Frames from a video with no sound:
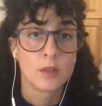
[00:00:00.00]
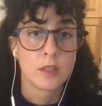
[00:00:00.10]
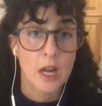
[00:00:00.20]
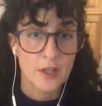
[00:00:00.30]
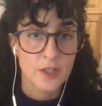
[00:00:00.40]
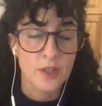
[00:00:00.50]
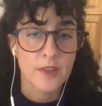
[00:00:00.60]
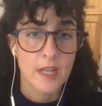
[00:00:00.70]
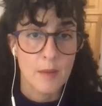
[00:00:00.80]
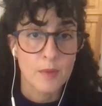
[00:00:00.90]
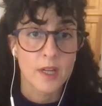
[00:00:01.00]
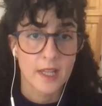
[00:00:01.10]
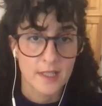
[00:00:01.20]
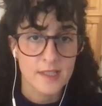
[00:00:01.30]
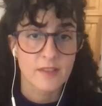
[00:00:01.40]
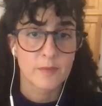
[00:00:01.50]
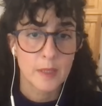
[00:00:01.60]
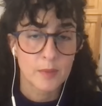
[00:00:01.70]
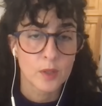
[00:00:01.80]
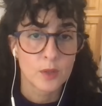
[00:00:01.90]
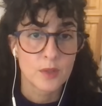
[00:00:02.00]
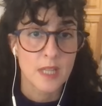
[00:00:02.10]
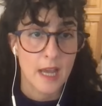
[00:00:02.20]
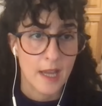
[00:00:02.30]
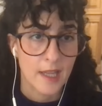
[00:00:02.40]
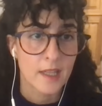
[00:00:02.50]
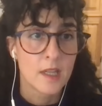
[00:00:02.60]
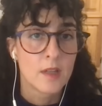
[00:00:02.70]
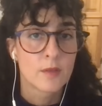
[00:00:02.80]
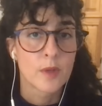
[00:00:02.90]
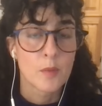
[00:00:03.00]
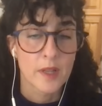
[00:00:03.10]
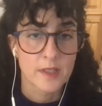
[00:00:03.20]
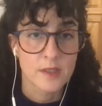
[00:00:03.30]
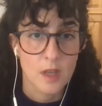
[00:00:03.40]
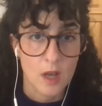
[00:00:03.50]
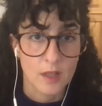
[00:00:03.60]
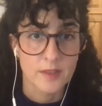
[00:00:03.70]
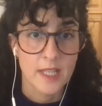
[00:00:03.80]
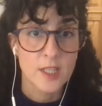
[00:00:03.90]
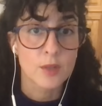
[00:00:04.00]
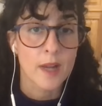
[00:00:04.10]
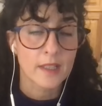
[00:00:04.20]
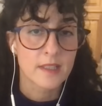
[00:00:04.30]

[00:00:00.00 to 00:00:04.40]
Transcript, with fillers: larger the number is of people who die from what is called indirect